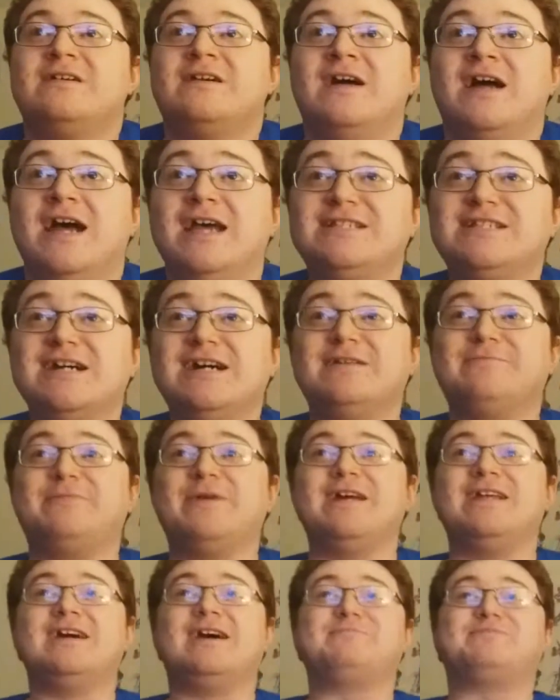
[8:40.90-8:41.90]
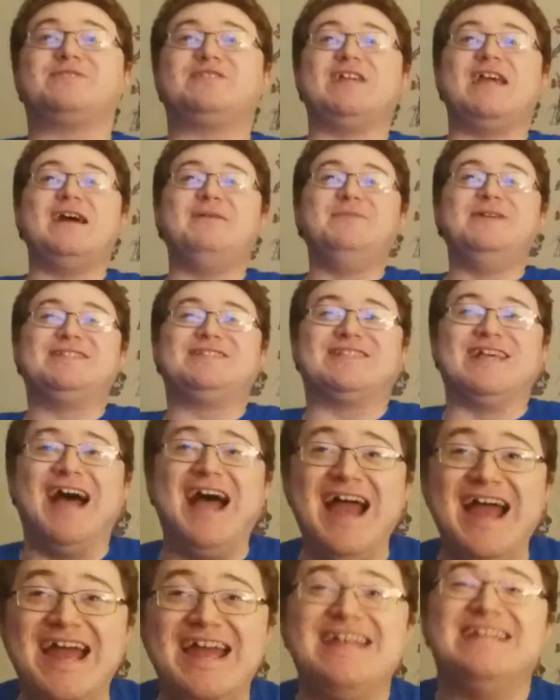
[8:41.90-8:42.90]
He's gonna beat up Sami
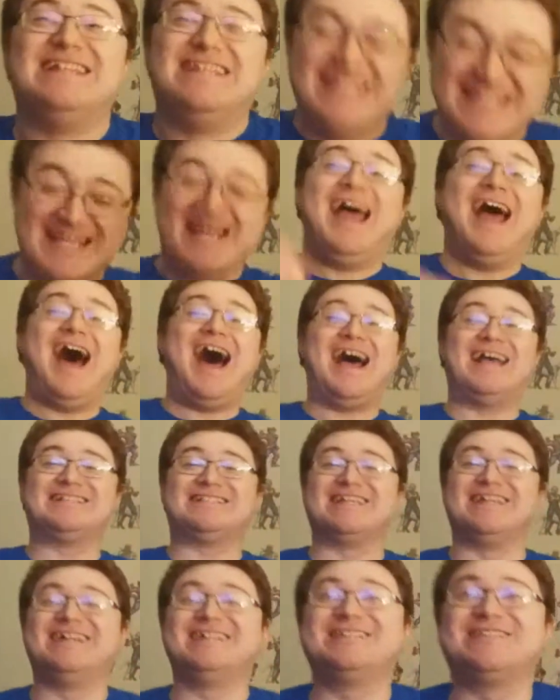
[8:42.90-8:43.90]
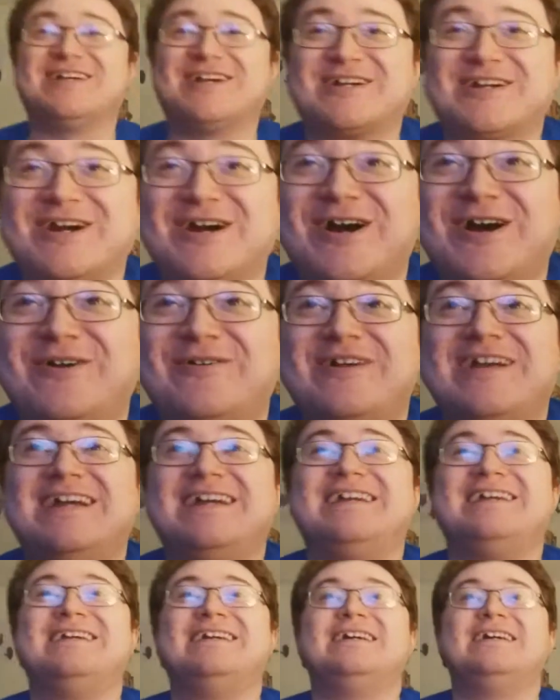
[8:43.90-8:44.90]
Zayn! Yes, it's a
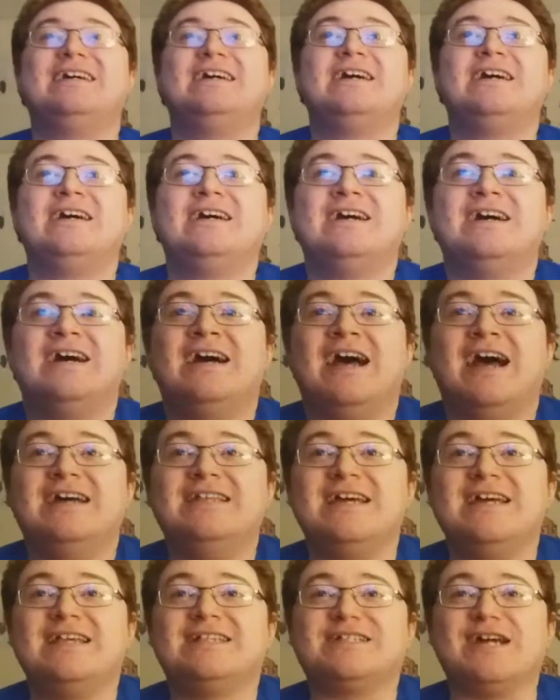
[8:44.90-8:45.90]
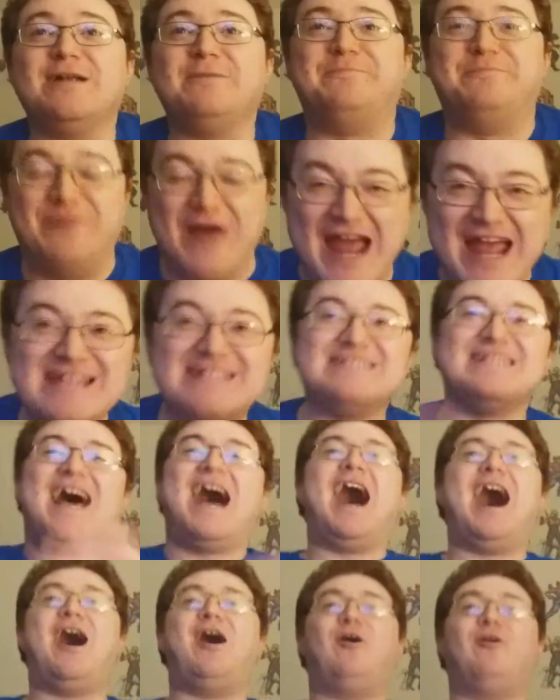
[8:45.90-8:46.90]
Enziguri! And then he's gonna beat
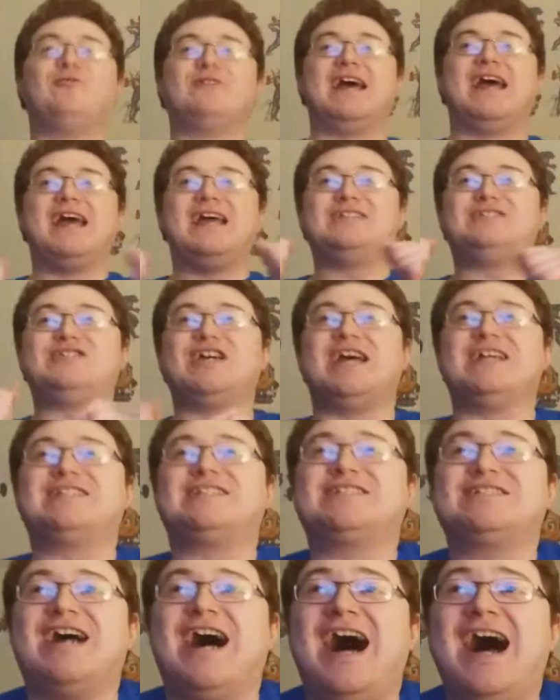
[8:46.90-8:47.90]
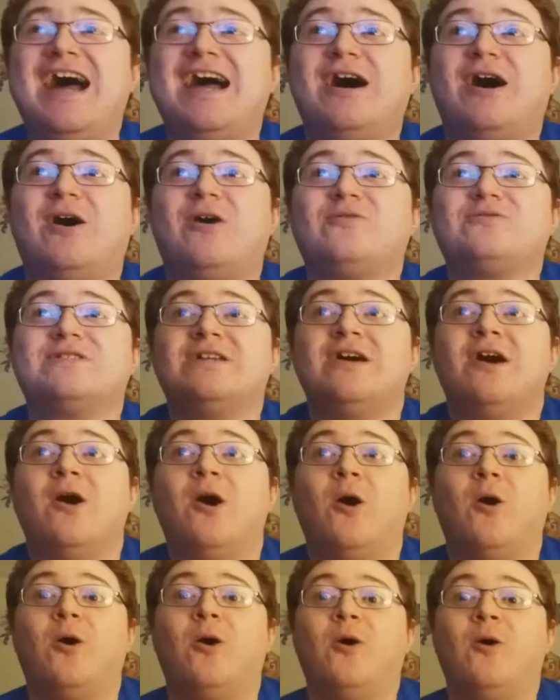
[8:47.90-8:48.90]
down AJ Styles.
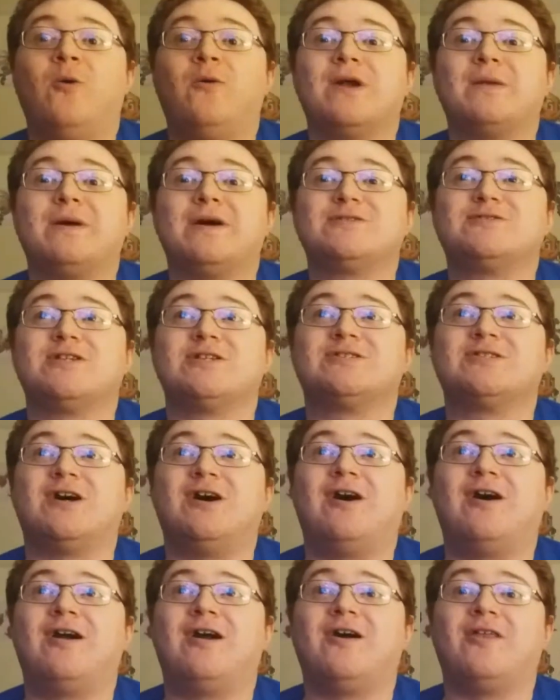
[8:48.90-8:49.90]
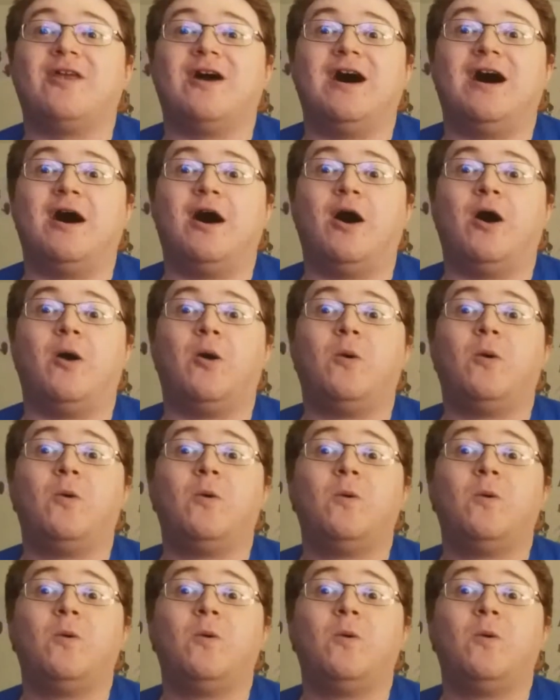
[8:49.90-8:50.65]
Oh, what about Cesaro though?